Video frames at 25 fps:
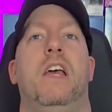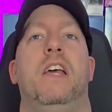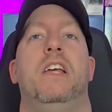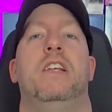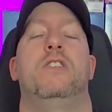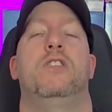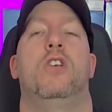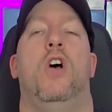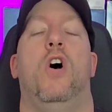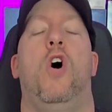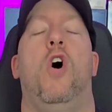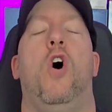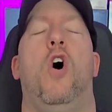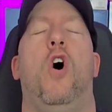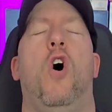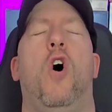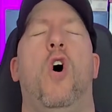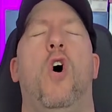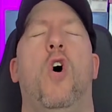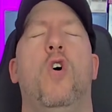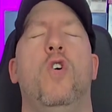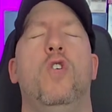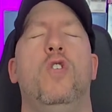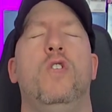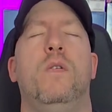It's
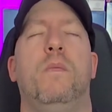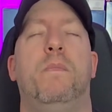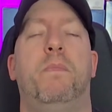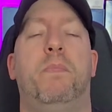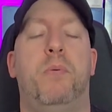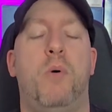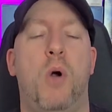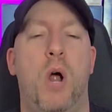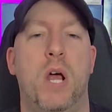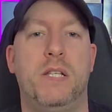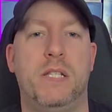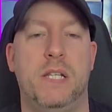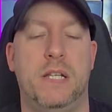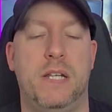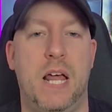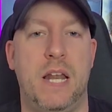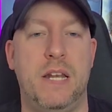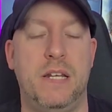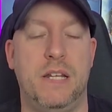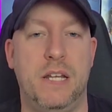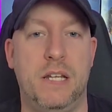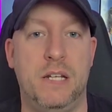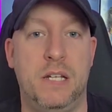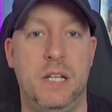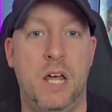
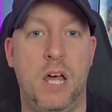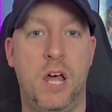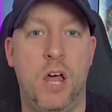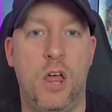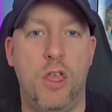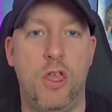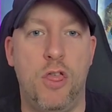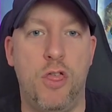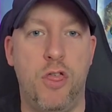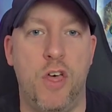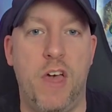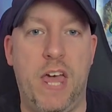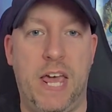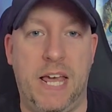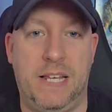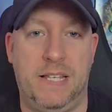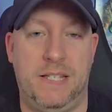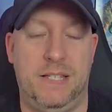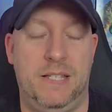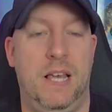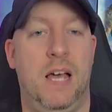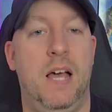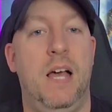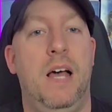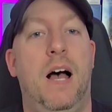unprecedented,
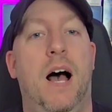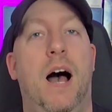this.